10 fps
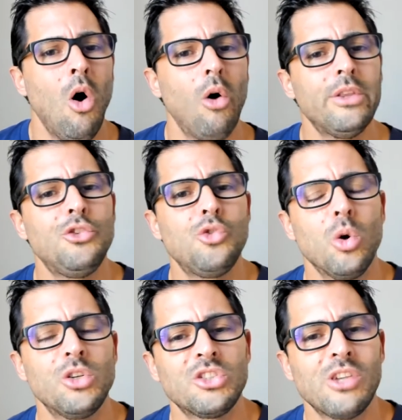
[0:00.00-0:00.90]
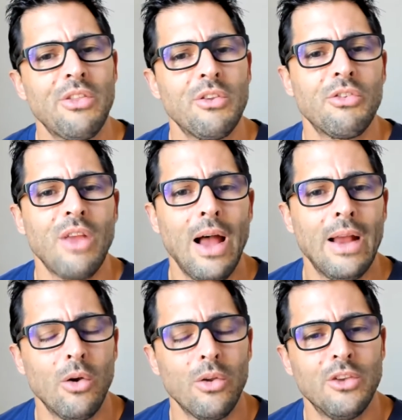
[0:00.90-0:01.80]
on the Georgia Southern
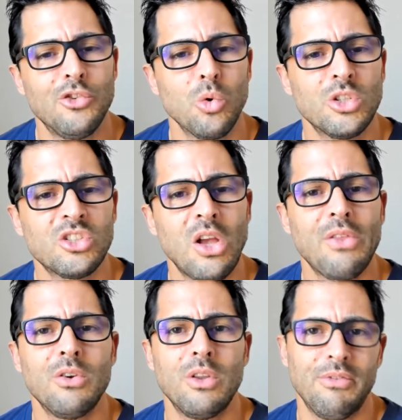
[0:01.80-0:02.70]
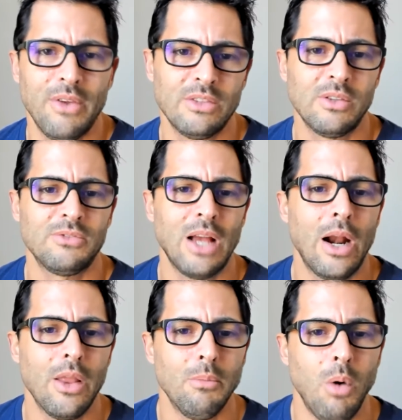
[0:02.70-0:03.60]
side, on the Georgia Southern defensive
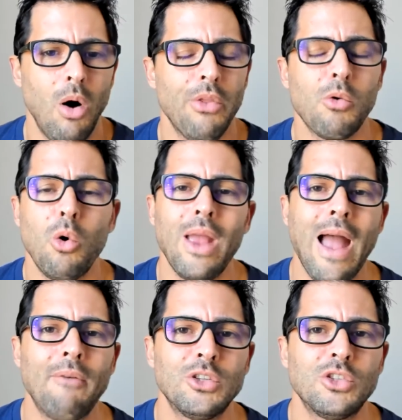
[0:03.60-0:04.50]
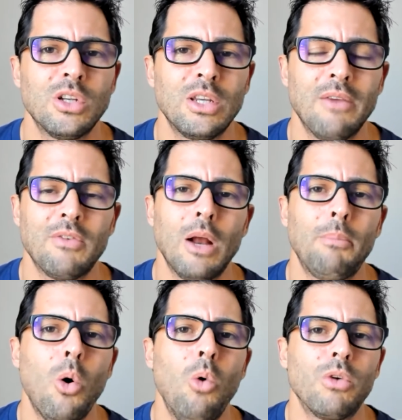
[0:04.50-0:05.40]
side of the ball, they're only giving up
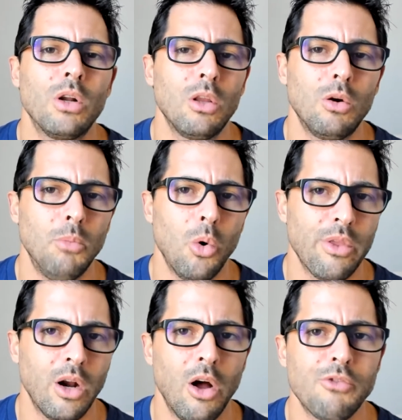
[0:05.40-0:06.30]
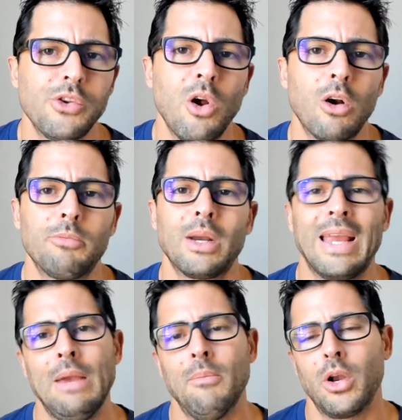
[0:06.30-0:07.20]
over a little more than 100 yards per
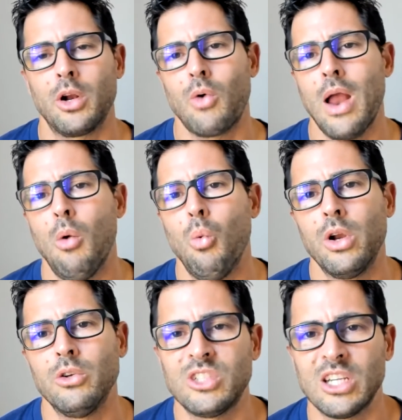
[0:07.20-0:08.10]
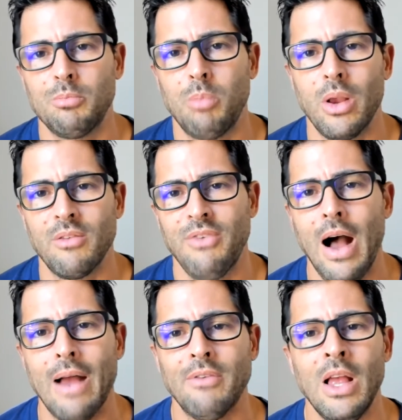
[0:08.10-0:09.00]
game on the ground,
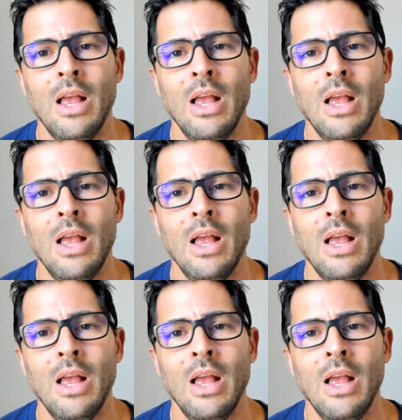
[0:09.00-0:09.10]
106.5.